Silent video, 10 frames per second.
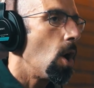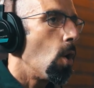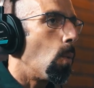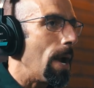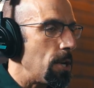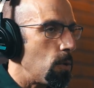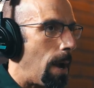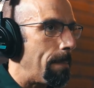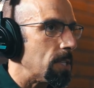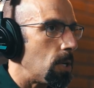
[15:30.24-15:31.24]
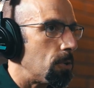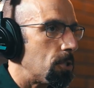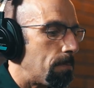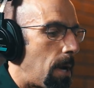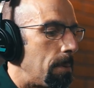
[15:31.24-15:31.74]
when new episodes
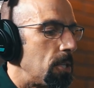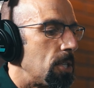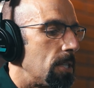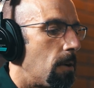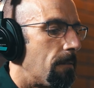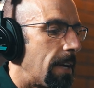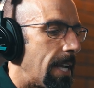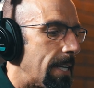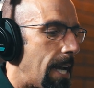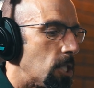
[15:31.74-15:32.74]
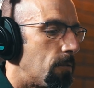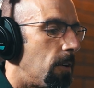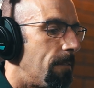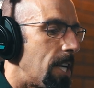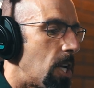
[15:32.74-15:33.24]
are published. And don't forget, catch
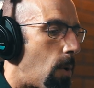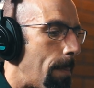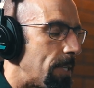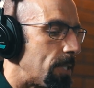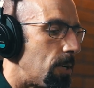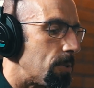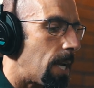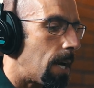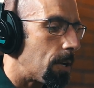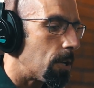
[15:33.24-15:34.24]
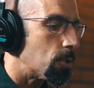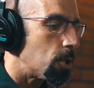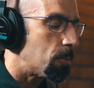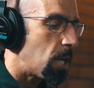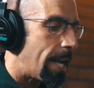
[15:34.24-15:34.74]
full video episodes on our
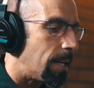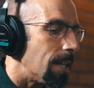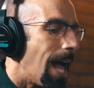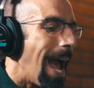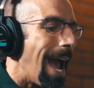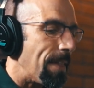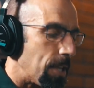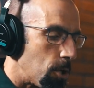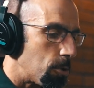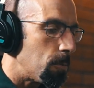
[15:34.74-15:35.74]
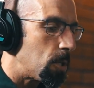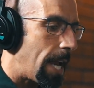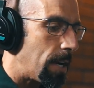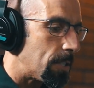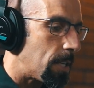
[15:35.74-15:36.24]
YouTube channel and the YouTube
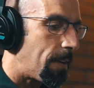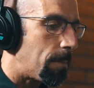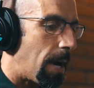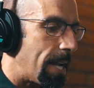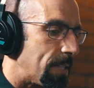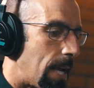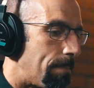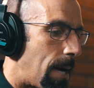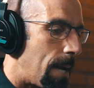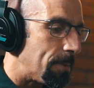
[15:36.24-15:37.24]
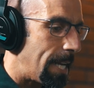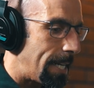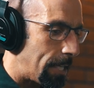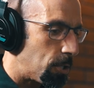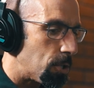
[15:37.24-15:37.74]
channels of our brands Hemp Bombs and
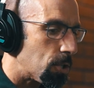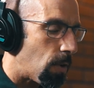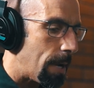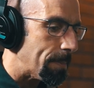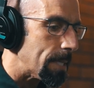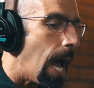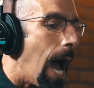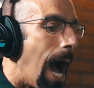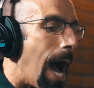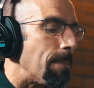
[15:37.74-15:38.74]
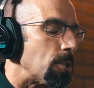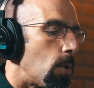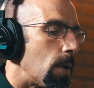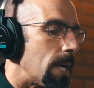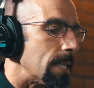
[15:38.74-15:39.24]
Nature's Script. I'm
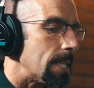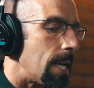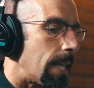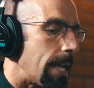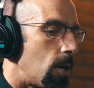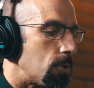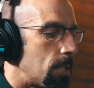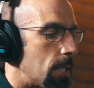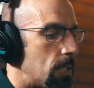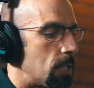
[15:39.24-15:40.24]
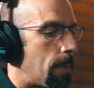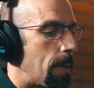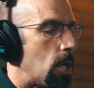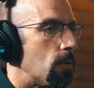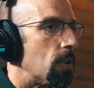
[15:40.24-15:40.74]
Joe Augustinelli, host of the
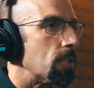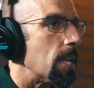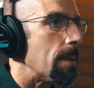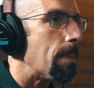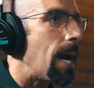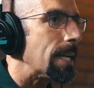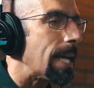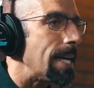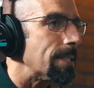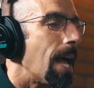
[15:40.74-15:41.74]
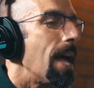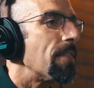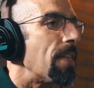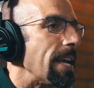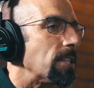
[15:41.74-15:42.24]
CBD University podcast.
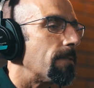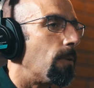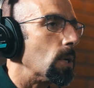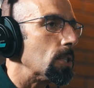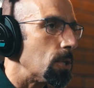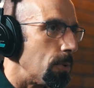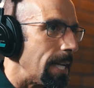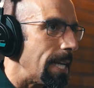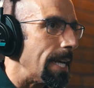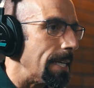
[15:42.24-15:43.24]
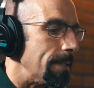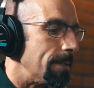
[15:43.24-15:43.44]
Thanks for tuning in.